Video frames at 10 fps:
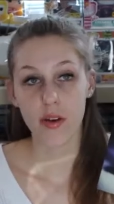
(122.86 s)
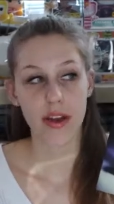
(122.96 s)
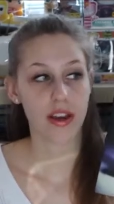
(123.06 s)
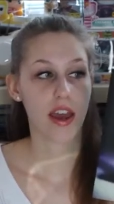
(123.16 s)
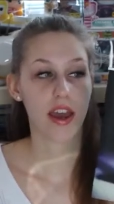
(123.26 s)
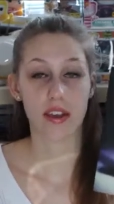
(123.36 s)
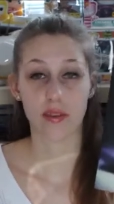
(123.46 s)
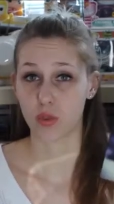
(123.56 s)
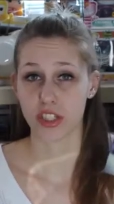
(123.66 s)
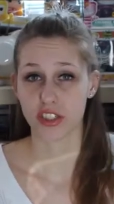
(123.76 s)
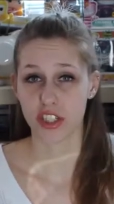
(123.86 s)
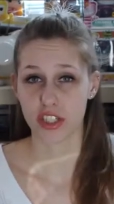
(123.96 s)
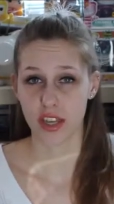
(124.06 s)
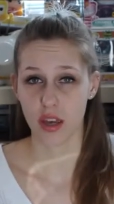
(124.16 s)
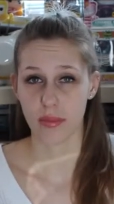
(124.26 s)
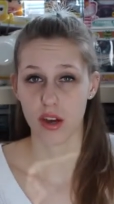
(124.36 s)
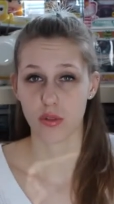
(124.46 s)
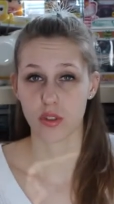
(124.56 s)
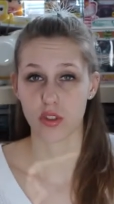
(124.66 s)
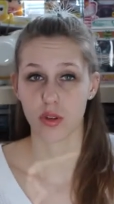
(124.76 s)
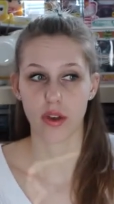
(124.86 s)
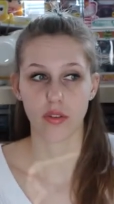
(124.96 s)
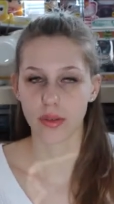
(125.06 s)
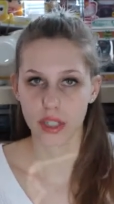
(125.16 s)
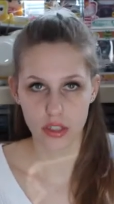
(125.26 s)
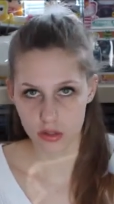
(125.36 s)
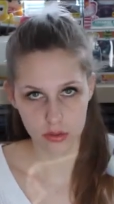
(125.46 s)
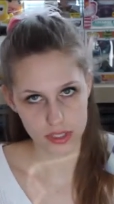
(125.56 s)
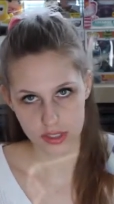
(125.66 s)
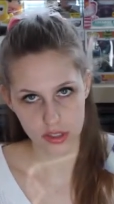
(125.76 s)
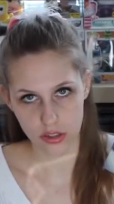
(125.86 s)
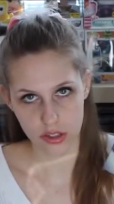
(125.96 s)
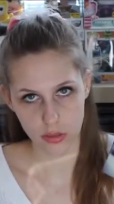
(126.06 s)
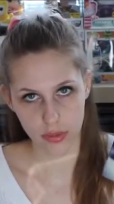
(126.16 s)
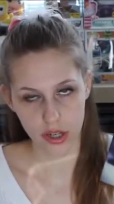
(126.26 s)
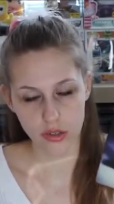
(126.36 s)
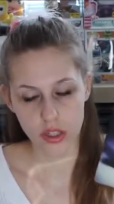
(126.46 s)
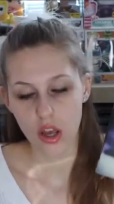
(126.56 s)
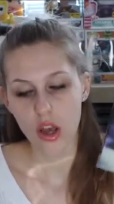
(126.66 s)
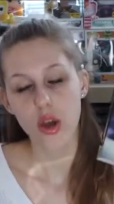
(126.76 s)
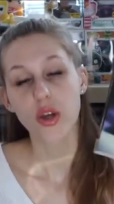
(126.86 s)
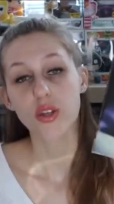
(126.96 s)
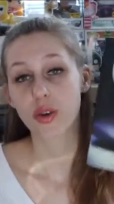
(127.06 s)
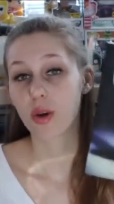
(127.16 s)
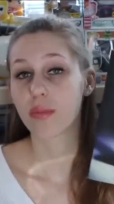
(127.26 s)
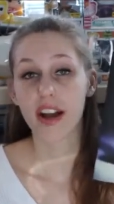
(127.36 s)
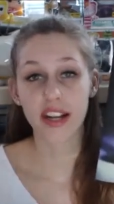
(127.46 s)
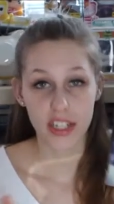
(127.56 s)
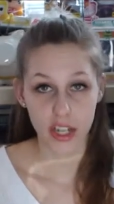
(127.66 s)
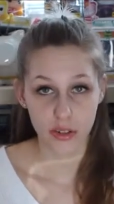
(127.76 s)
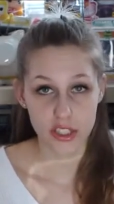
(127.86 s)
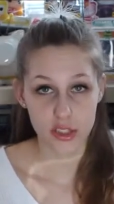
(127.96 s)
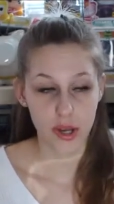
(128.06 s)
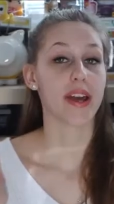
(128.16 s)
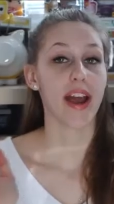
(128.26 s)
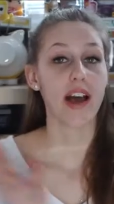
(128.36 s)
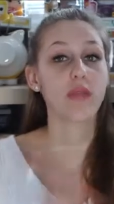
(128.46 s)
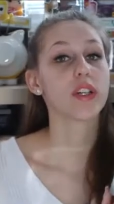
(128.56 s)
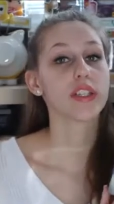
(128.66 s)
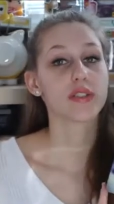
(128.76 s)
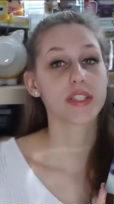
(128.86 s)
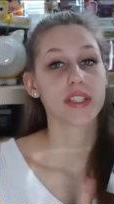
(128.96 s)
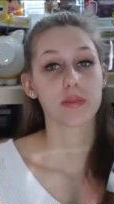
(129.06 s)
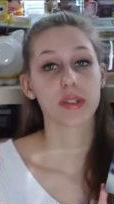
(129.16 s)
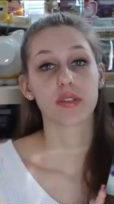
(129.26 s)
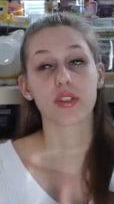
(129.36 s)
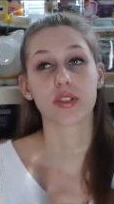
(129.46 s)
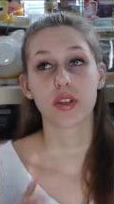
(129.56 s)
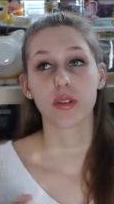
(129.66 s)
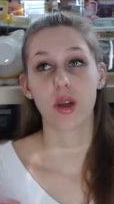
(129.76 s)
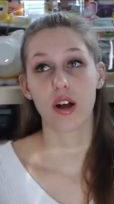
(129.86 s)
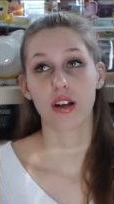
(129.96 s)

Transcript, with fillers: and Winter just came out, so everybody knows what Cinder is about. So I'm not going to go into it. I wanted to read this book for so long